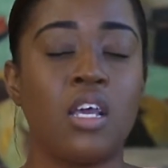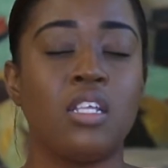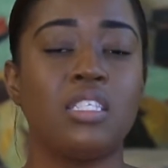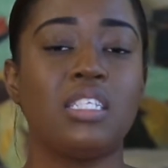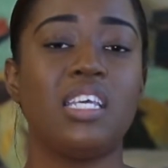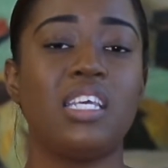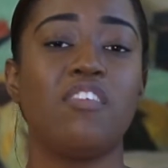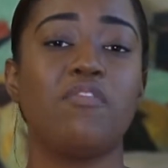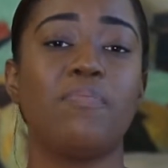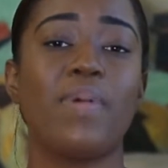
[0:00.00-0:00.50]

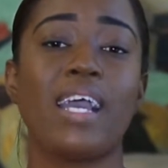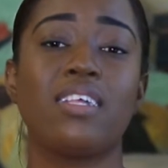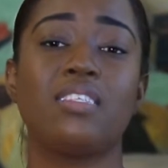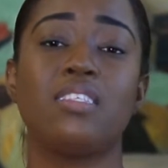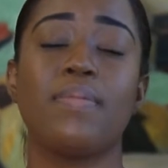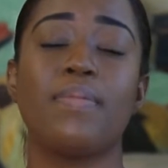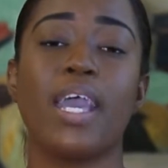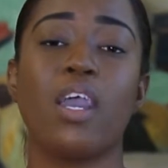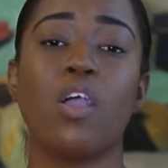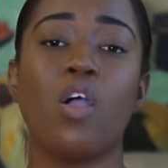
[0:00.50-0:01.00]
to give back
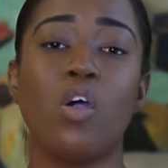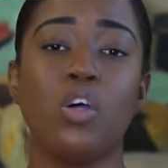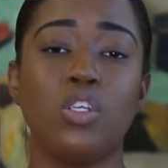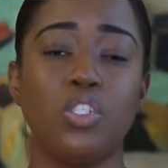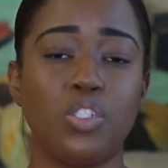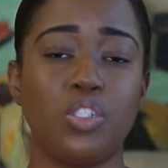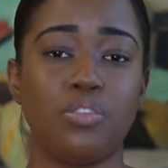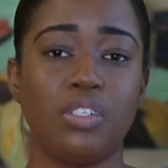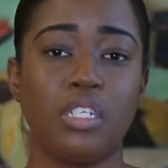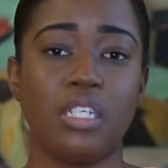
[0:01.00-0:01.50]
to my
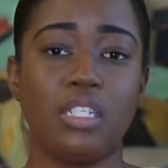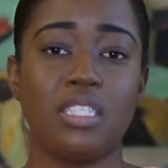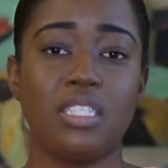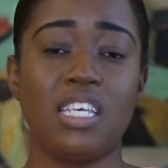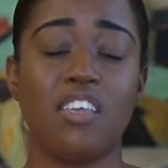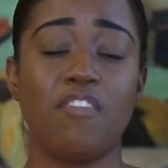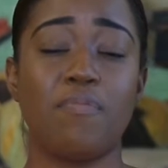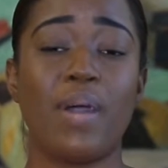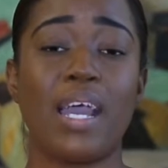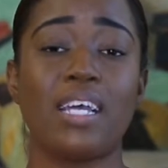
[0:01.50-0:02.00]
country, to
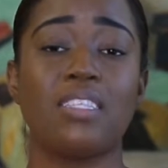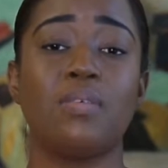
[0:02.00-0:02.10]
give back